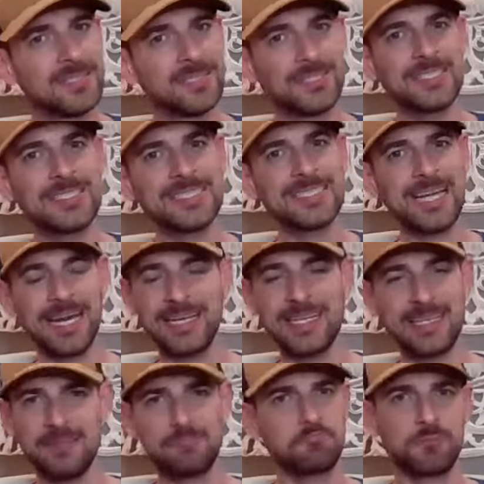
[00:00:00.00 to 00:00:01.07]
Just
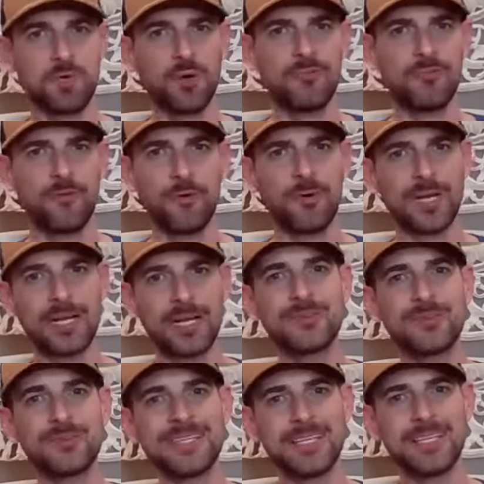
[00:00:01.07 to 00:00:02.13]
decided that going forward, I
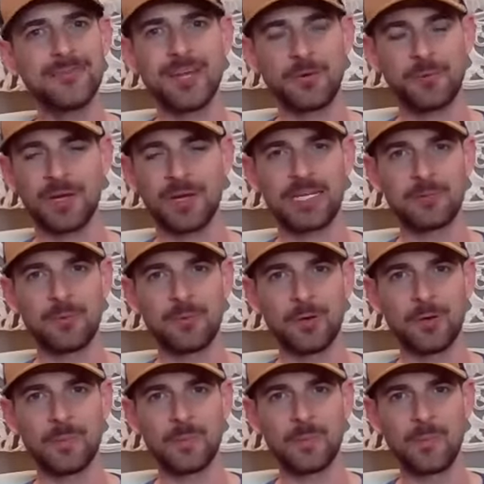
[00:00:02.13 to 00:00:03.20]
don't need to live that way anymore.